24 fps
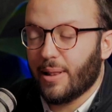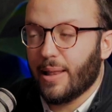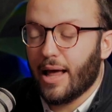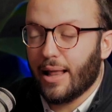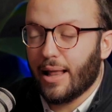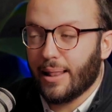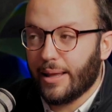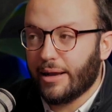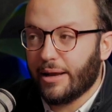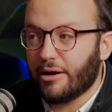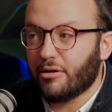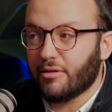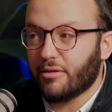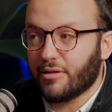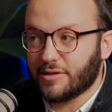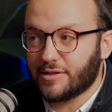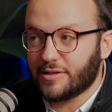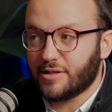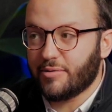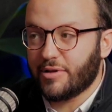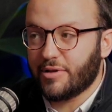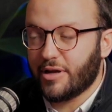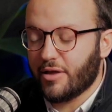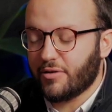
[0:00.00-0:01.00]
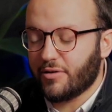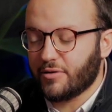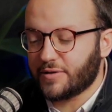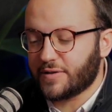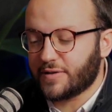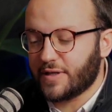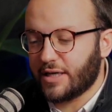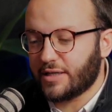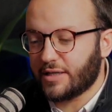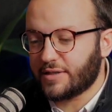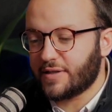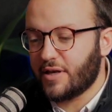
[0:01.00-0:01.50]
later than some of the other
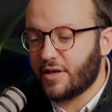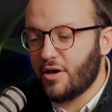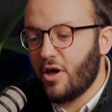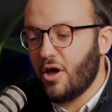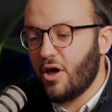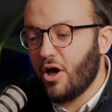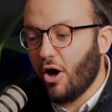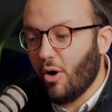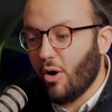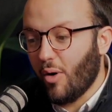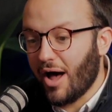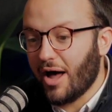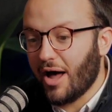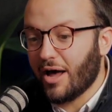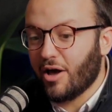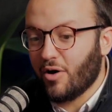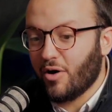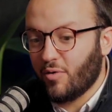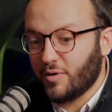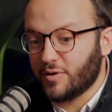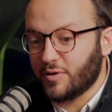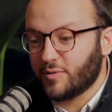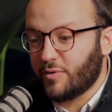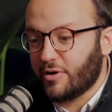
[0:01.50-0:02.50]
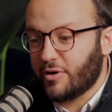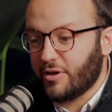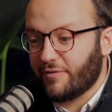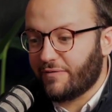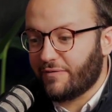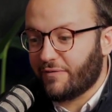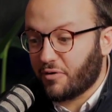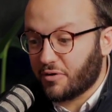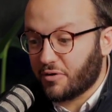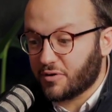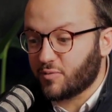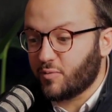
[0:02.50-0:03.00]
states. Ohio was one of the
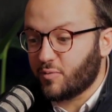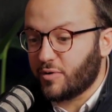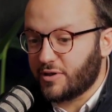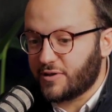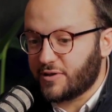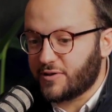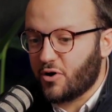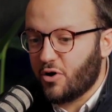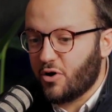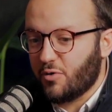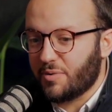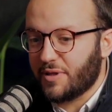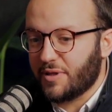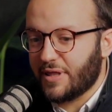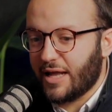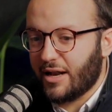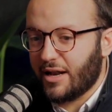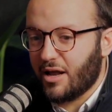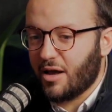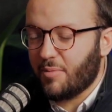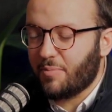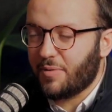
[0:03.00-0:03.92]
first ones to open that up,